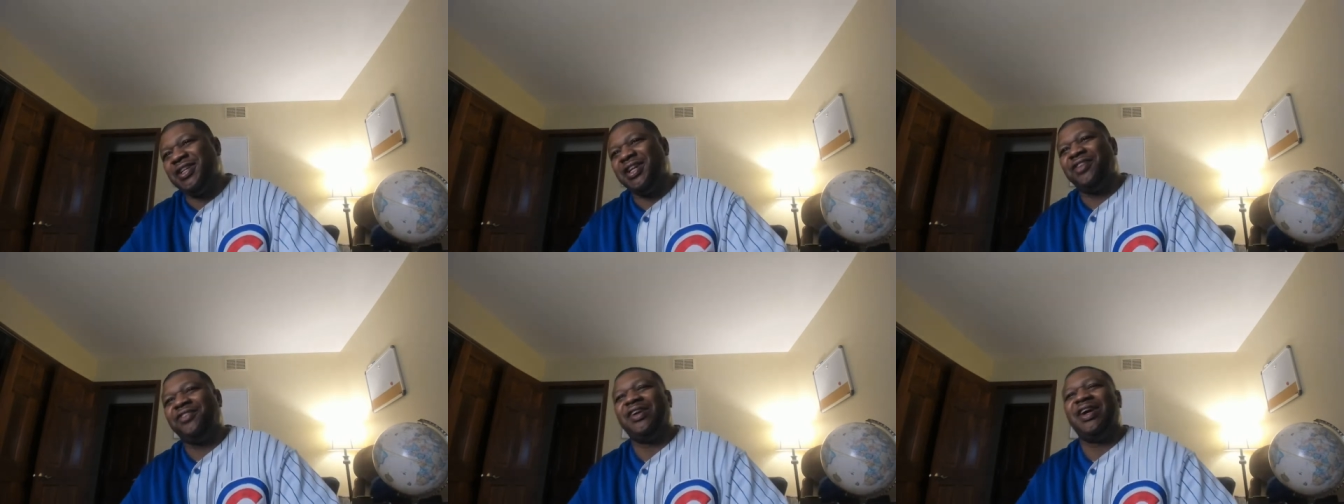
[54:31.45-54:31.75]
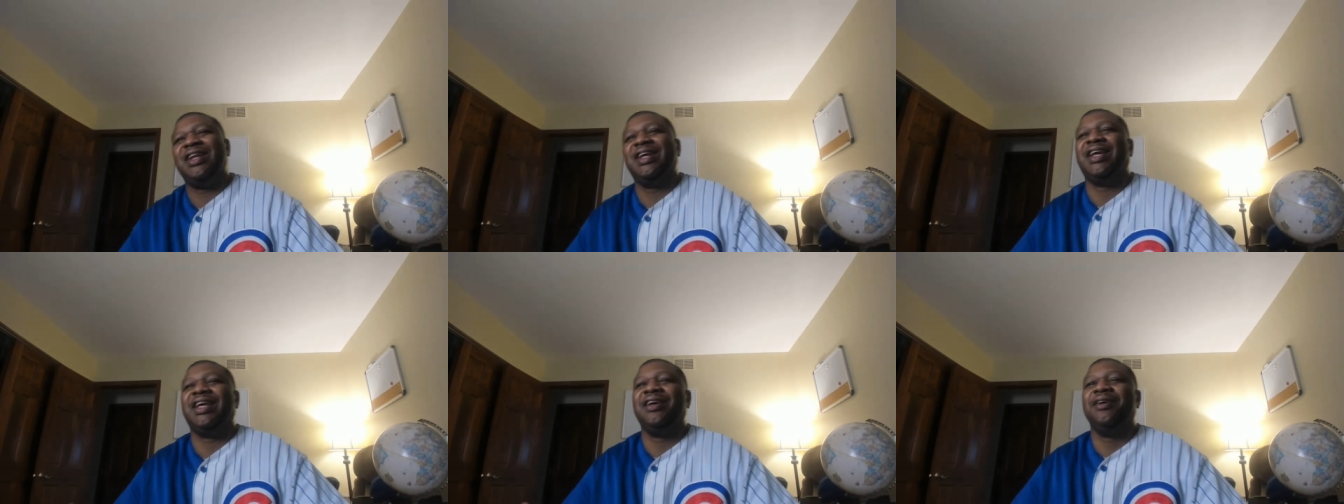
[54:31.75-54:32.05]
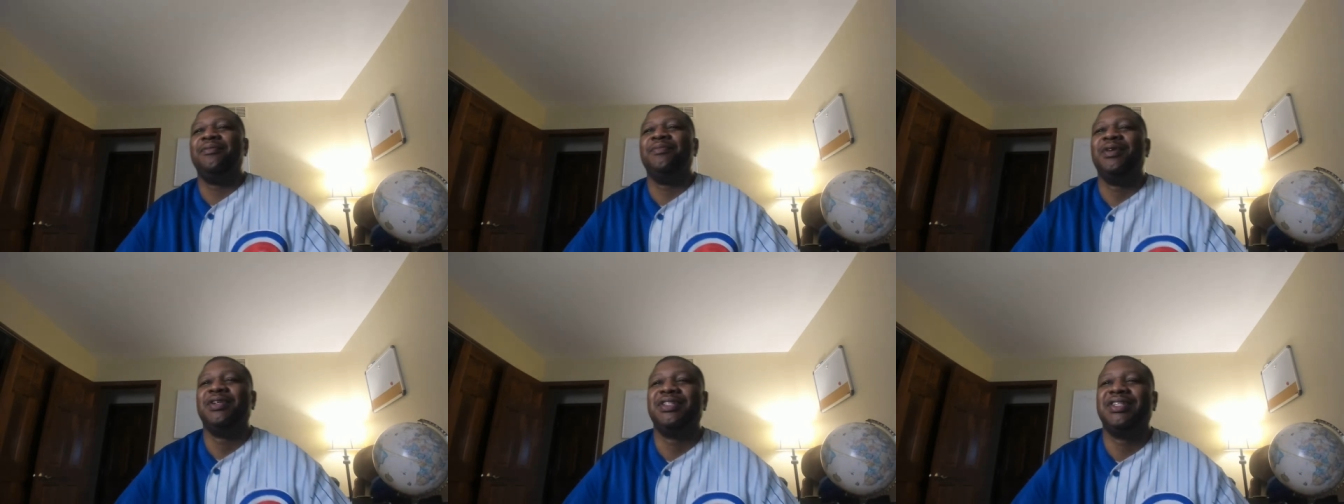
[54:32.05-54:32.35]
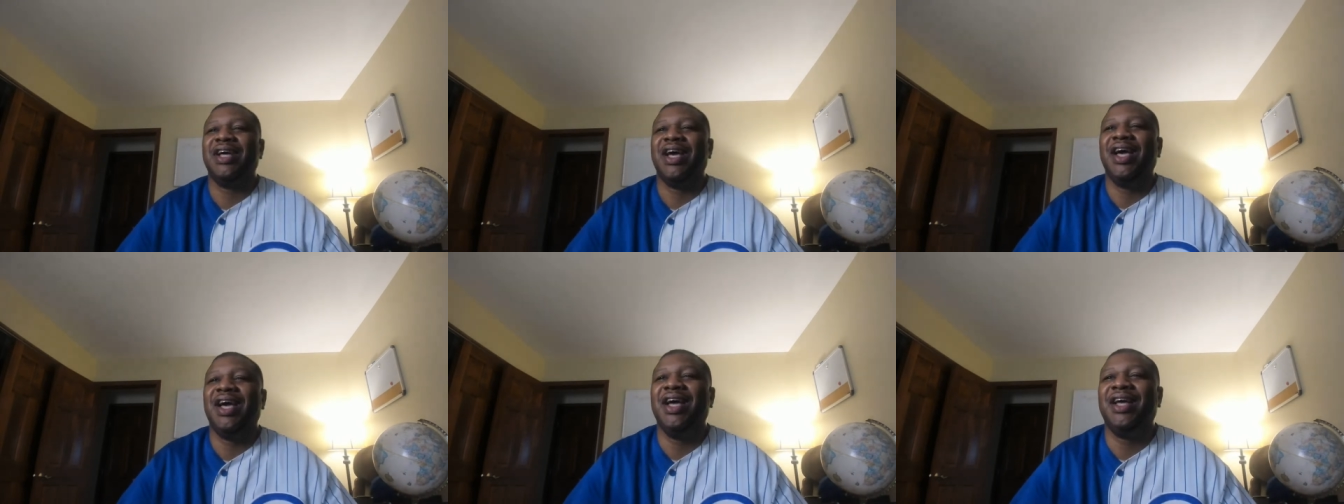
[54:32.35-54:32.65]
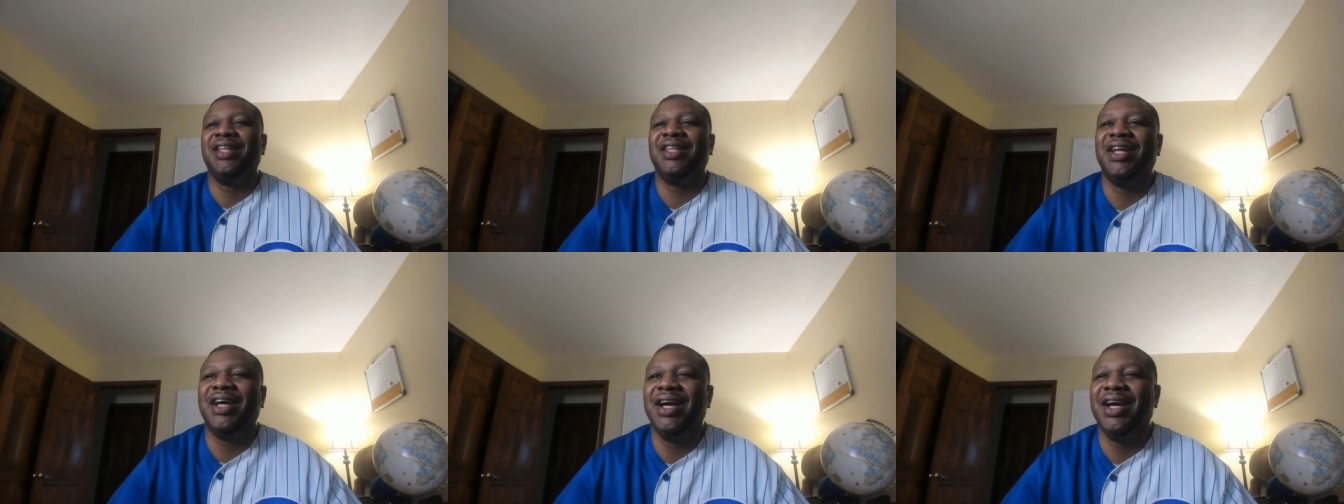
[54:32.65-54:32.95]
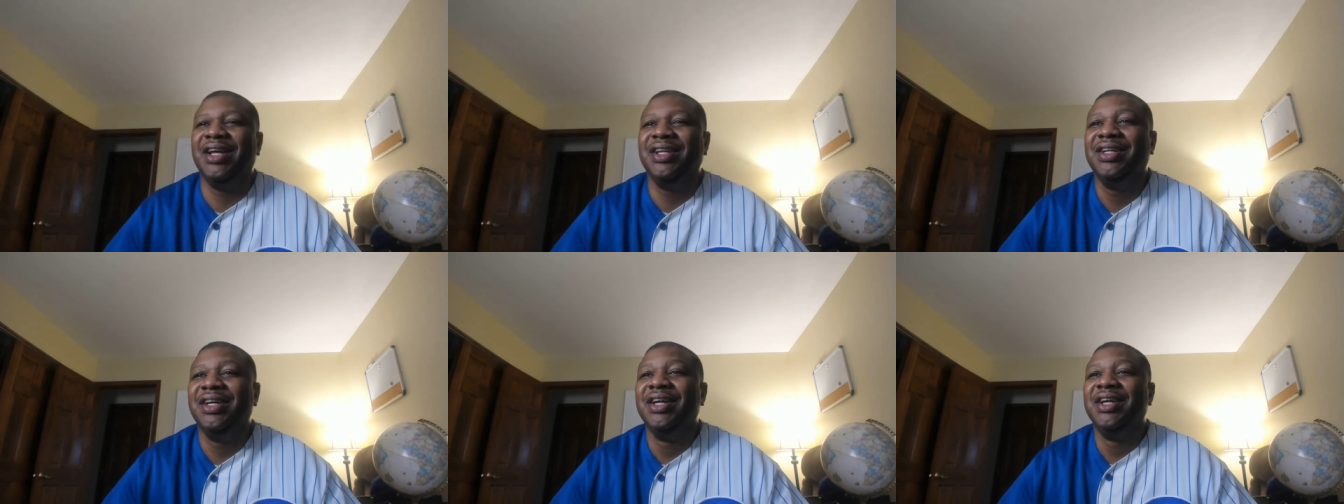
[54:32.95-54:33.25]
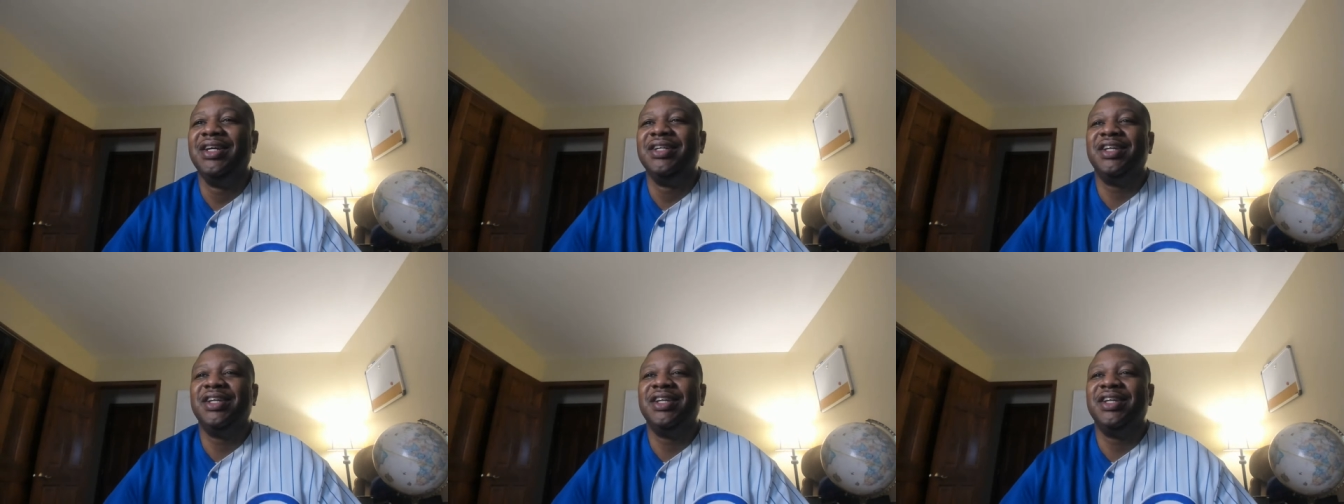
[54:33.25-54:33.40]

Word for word: they tried to give him a tagline